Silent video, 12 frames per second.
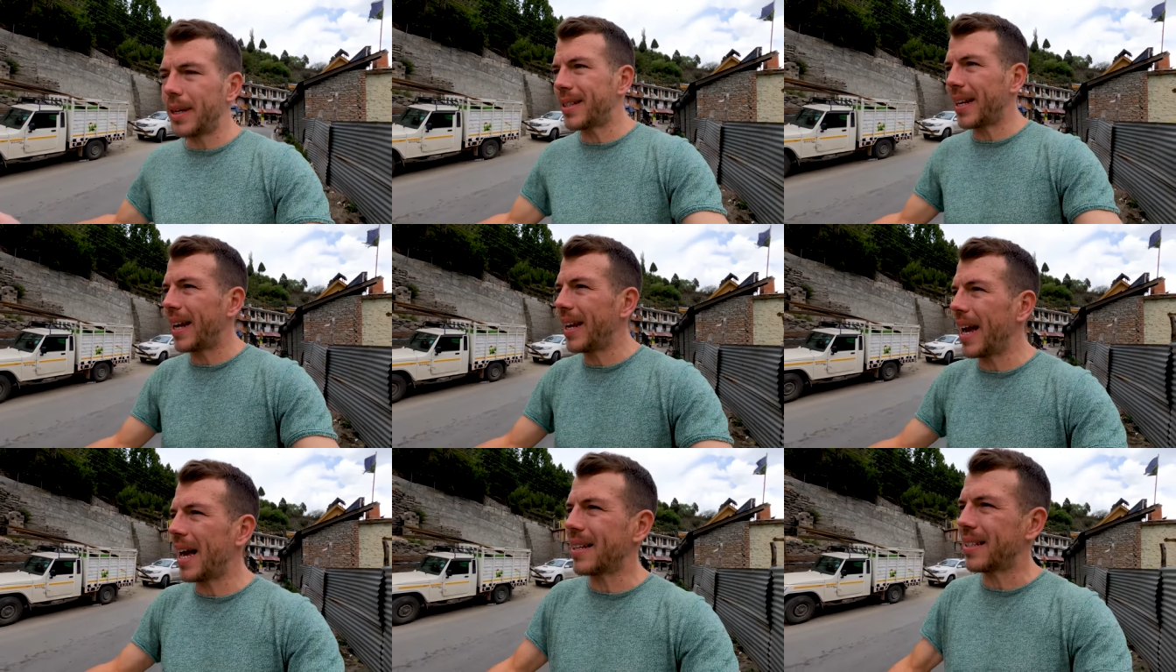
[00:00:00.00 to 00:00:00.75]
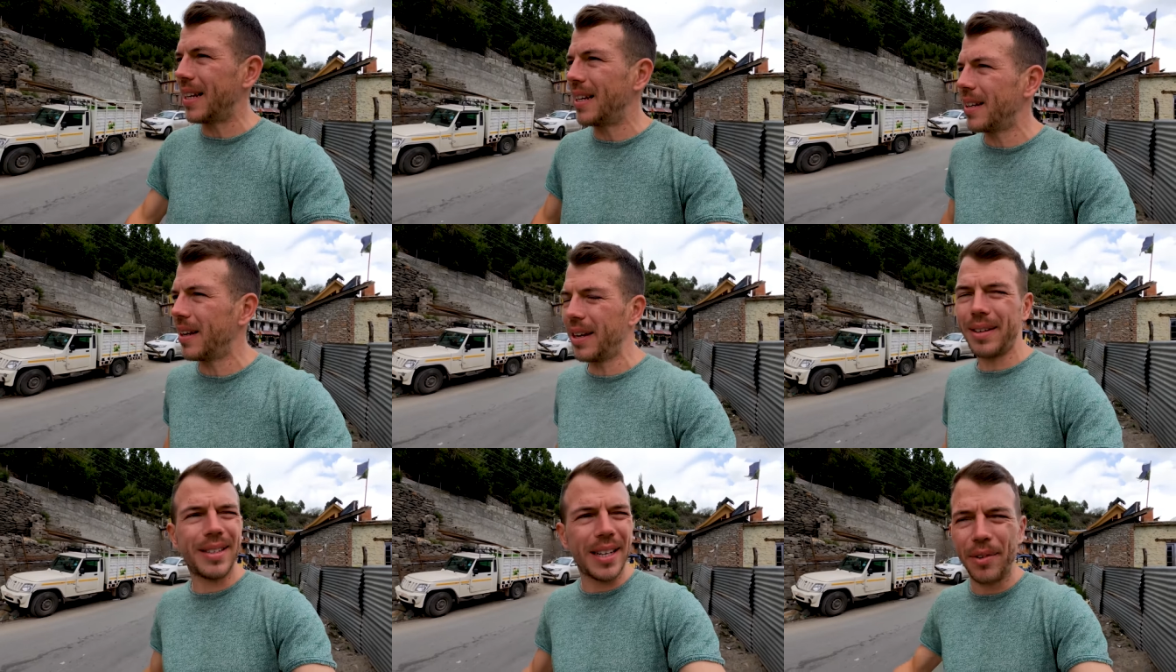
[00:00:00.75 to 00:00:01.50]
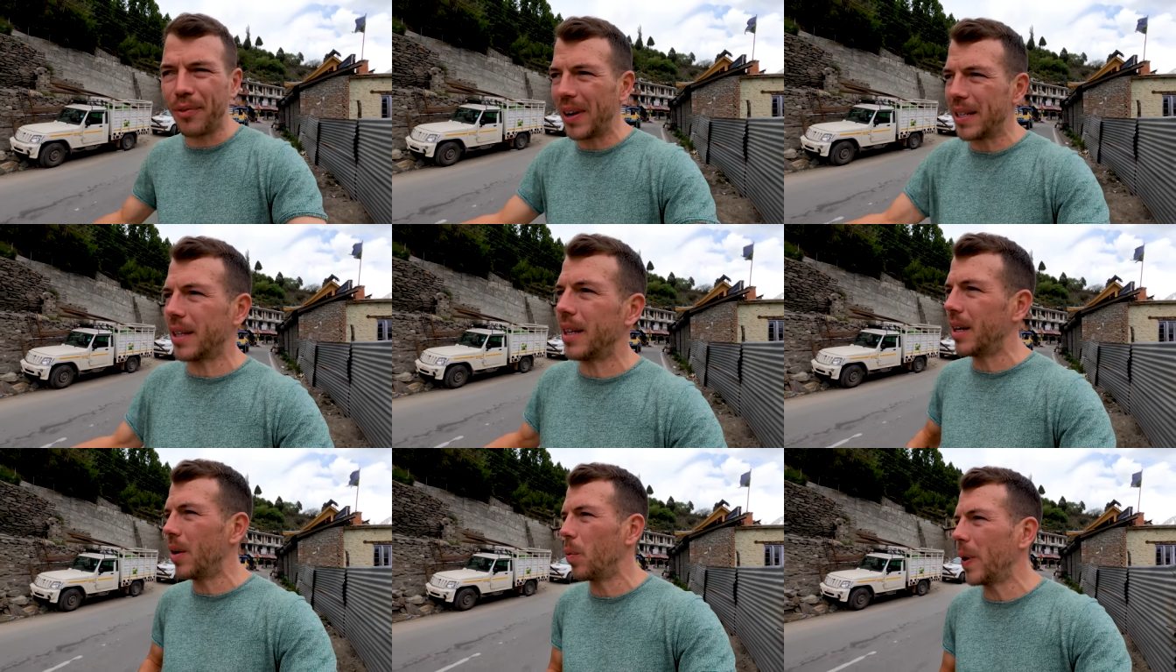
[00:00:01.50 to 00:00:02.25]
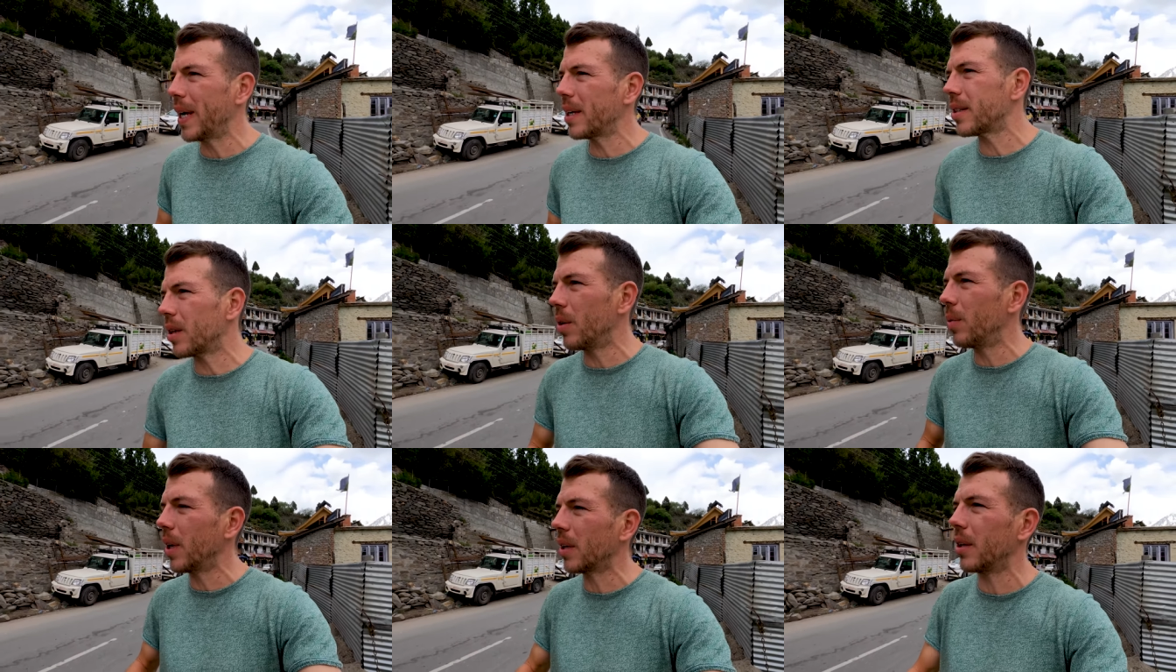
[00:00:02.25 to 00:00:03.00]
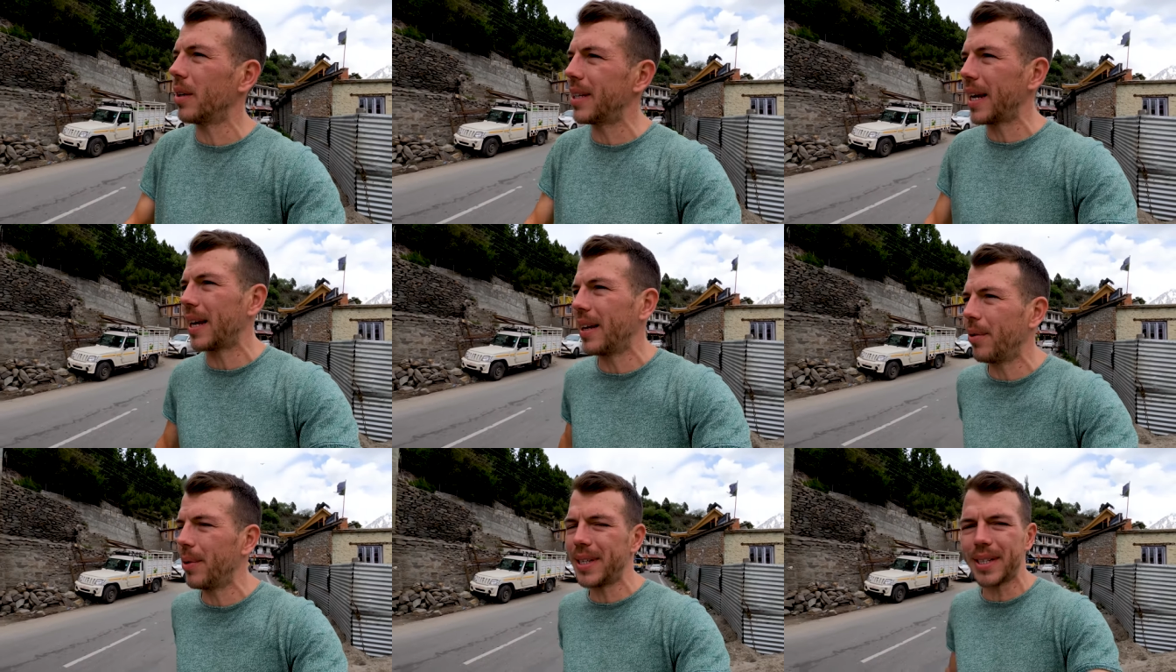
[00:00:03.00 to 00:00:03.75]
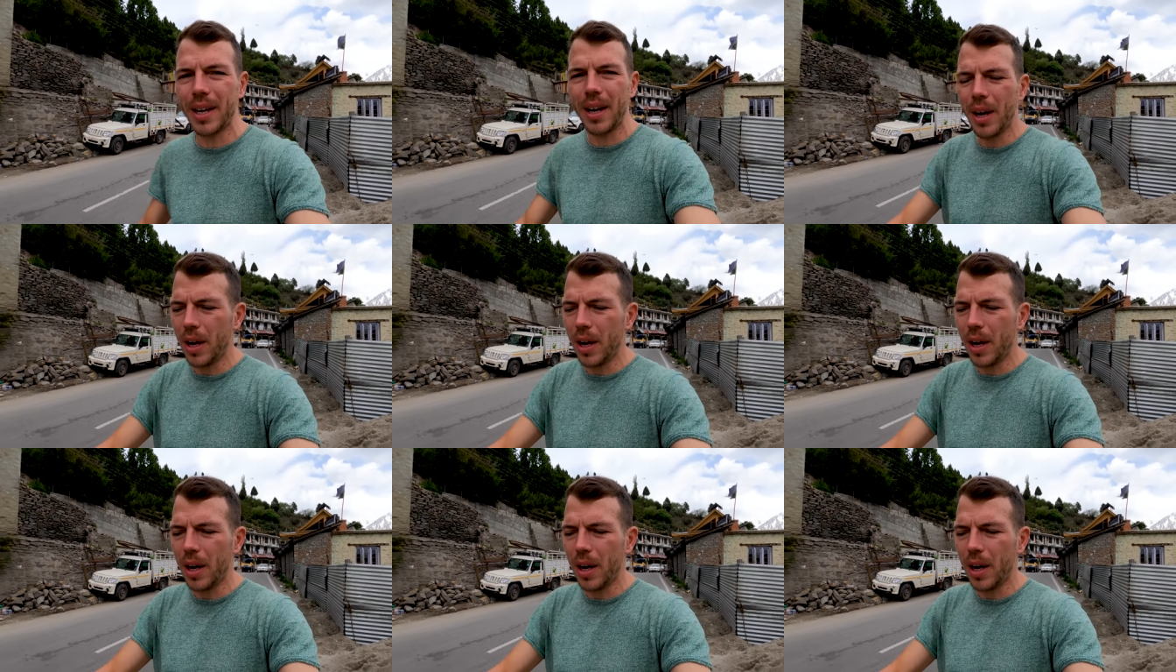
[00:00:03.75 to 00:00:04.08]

Saliha still feels a little weak, so we're not gonna take any risk.